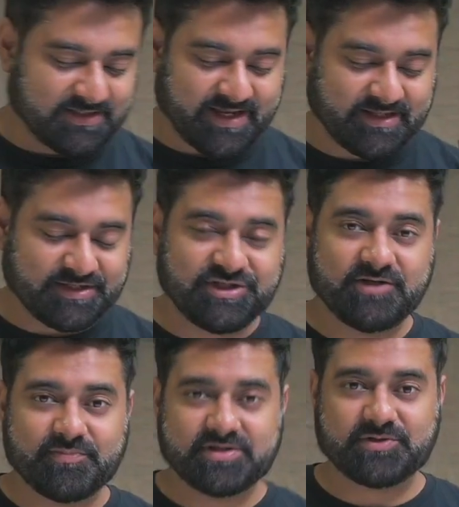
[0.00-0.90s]
is like the
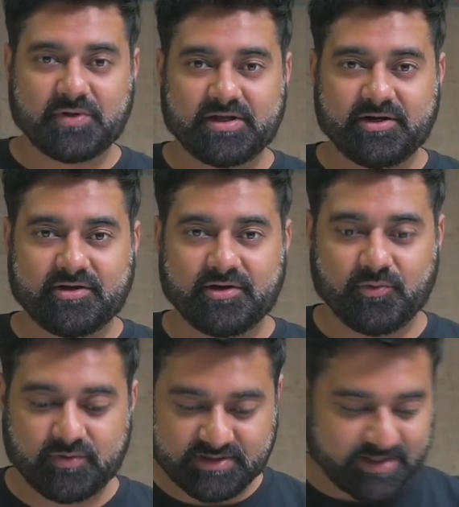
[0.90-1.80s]
cheapest one that you can
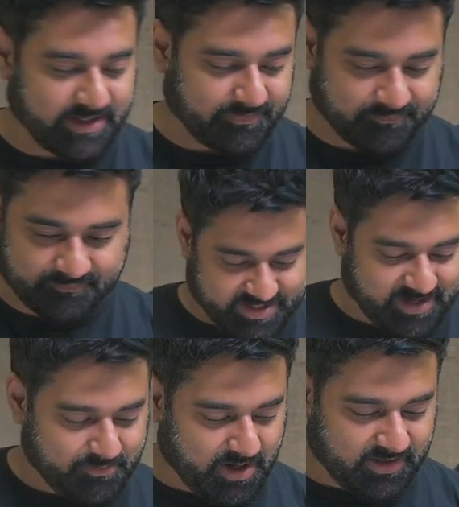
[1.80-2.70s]
do. It's like
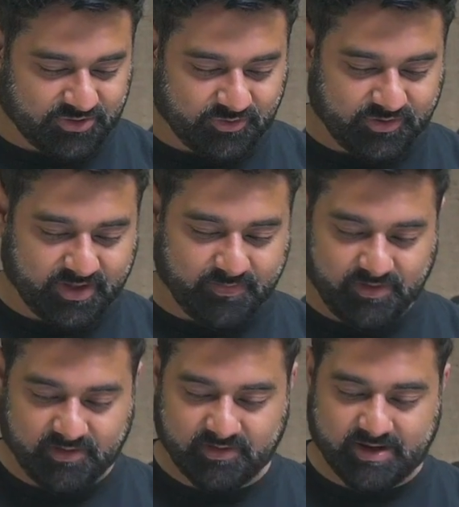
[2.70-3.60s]
10 bucks on your
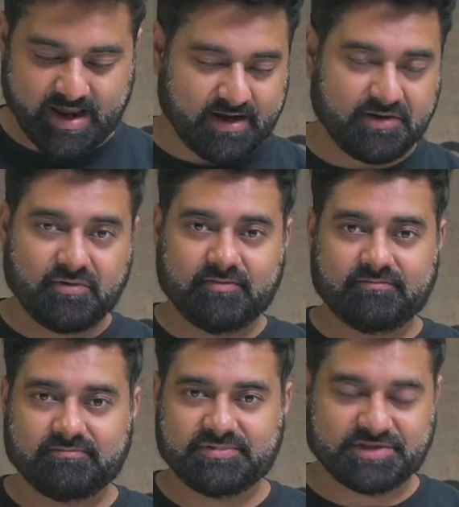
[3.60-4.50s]
table, and you
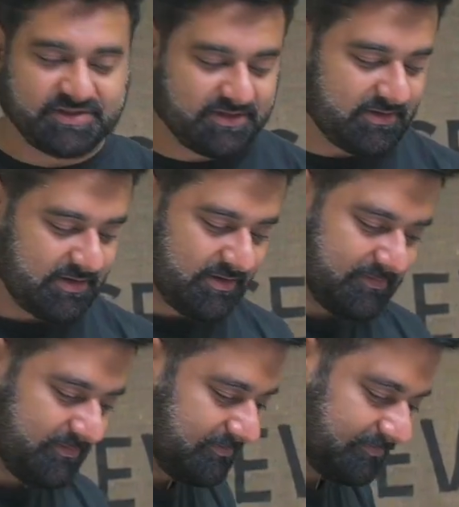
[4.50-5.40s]
just
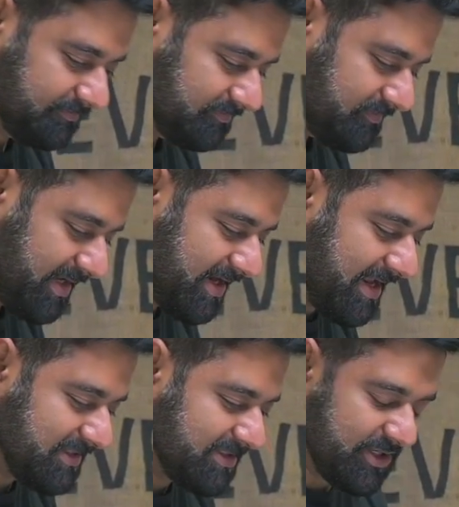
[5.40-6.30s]

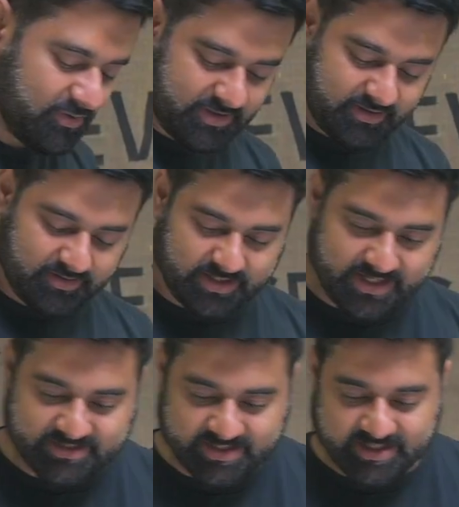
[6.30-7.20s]
enhancing your
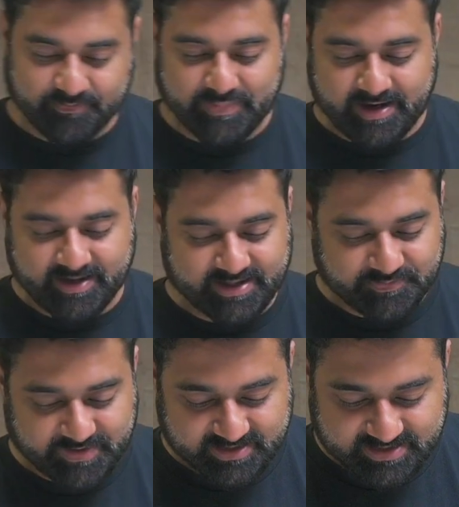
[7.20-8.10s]
tasting and palate
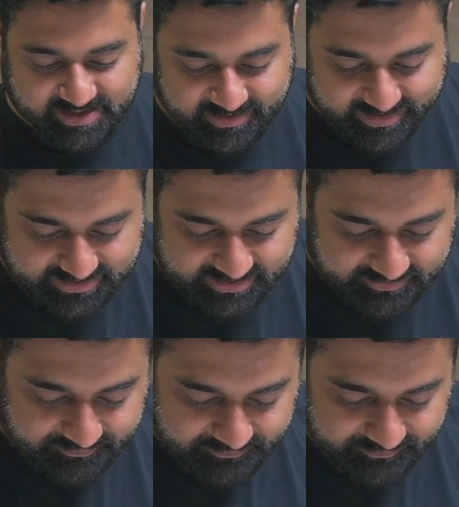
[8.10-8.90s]
experience like crazy.